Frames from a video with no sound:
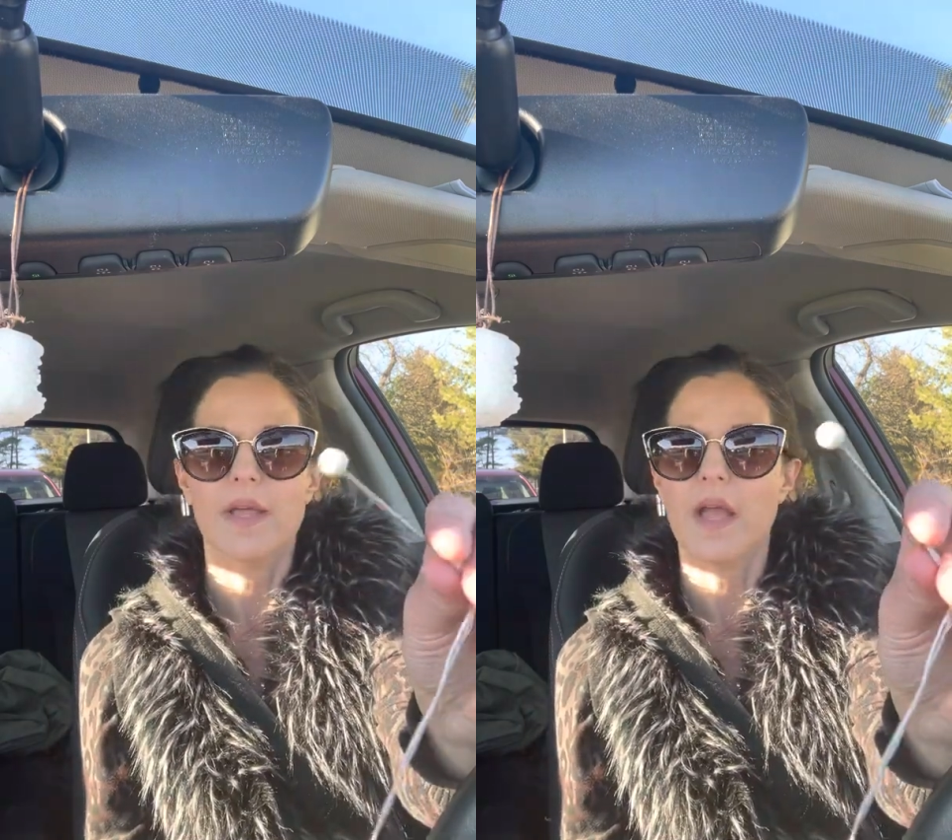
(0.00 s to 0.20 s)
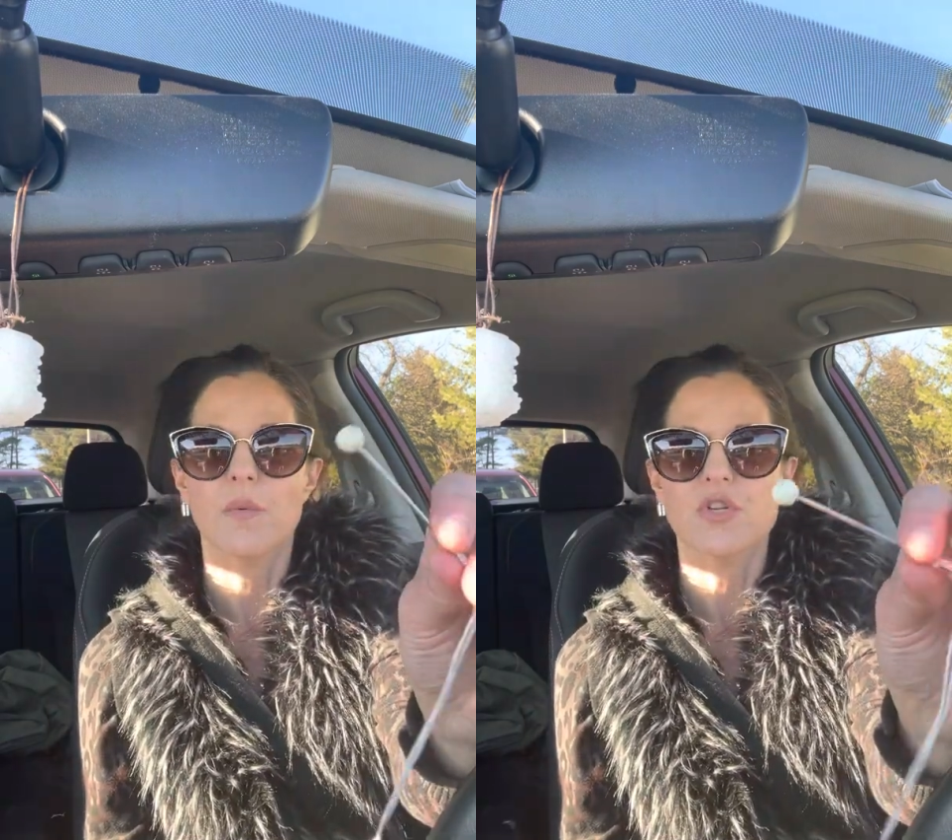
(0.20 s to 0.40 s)

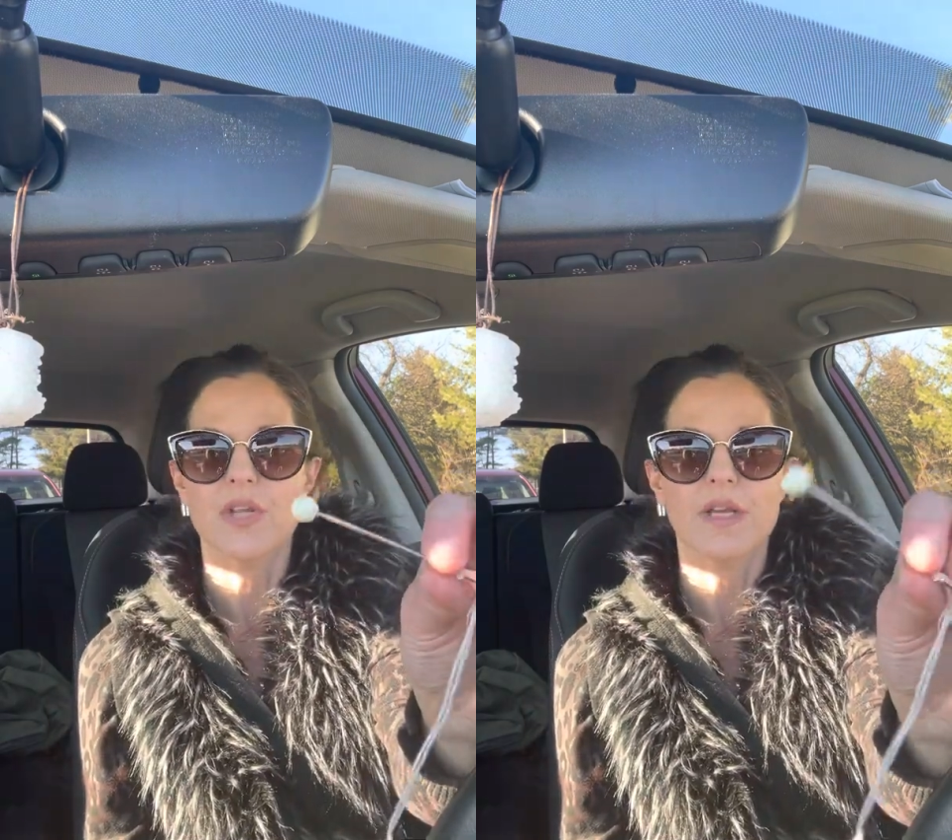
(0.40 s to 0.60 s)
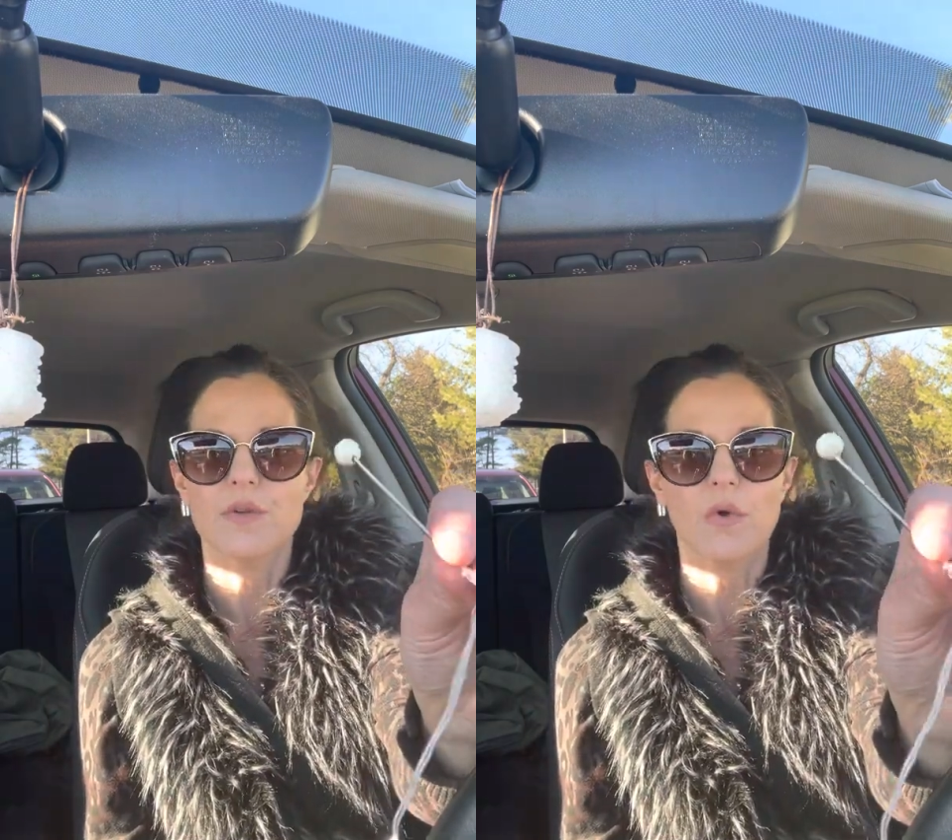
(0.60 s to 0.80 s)
I wish
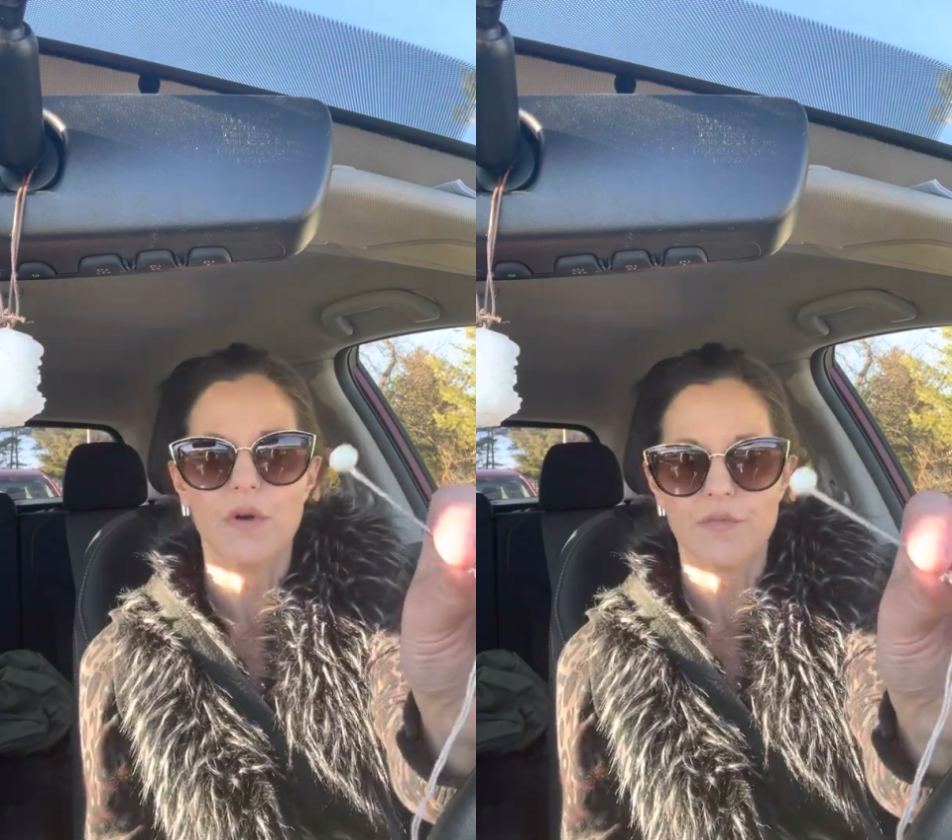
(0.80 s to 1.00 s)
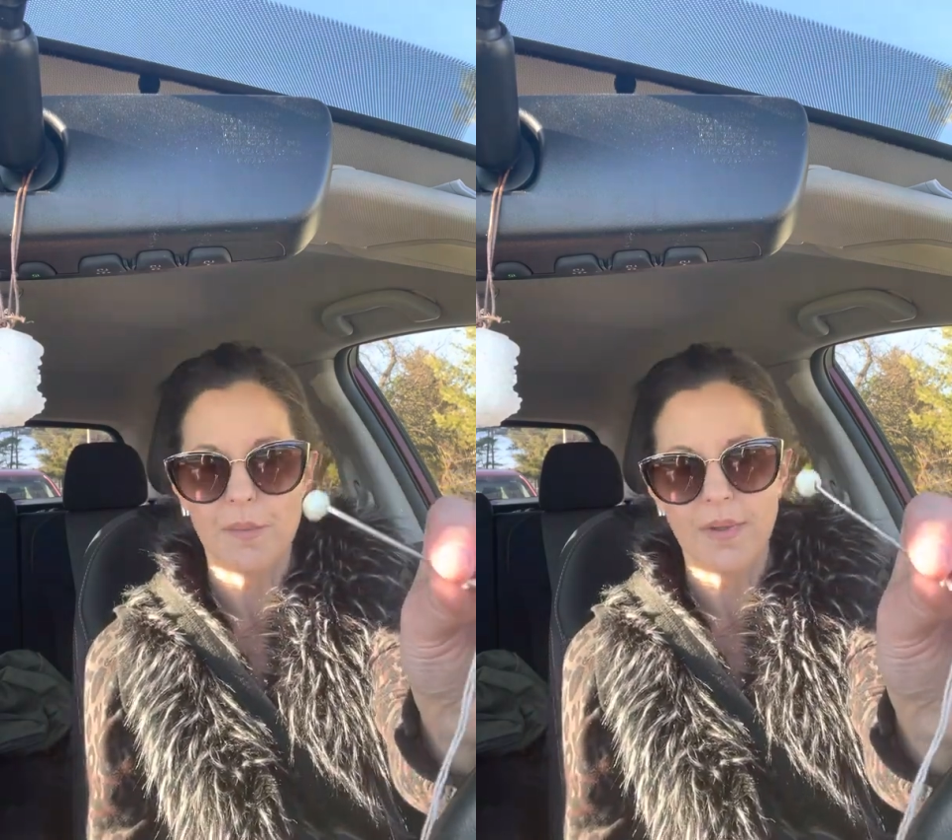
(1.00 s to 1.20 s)
I knew all
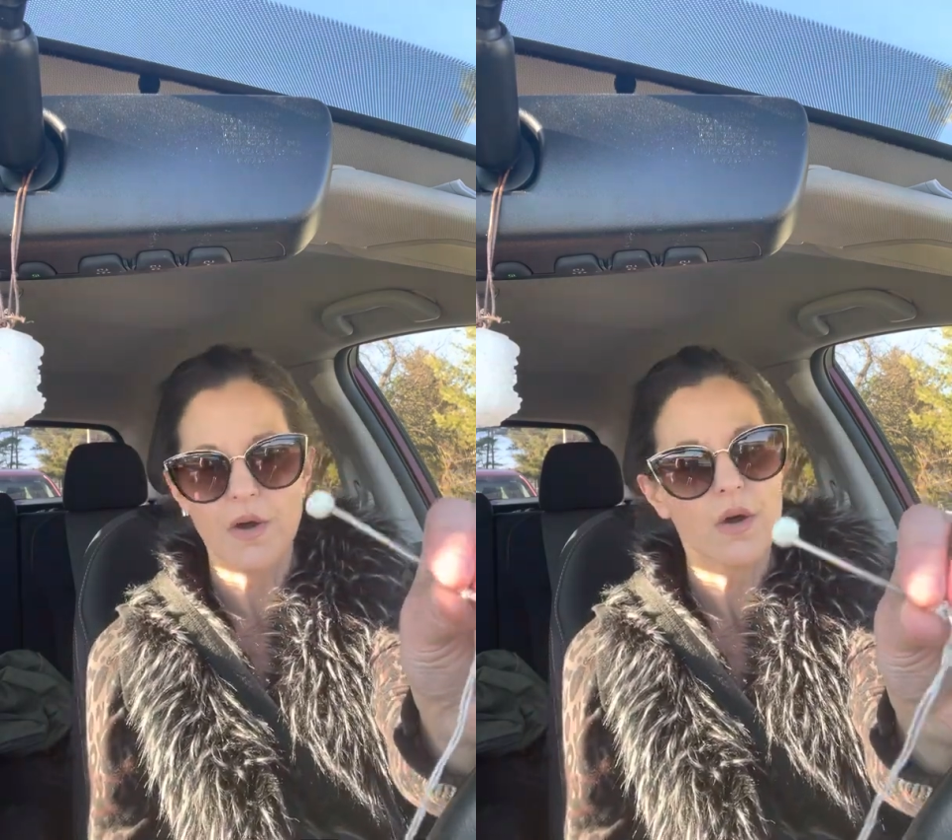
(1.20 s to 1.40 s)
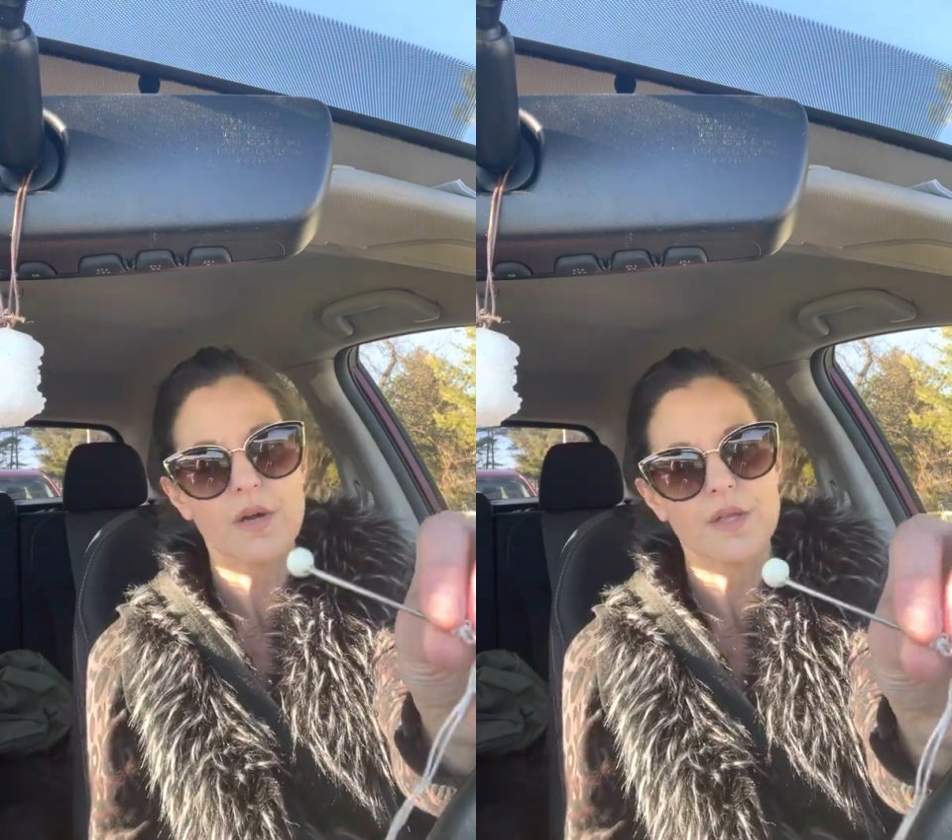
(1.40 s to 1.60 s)
of that by heart.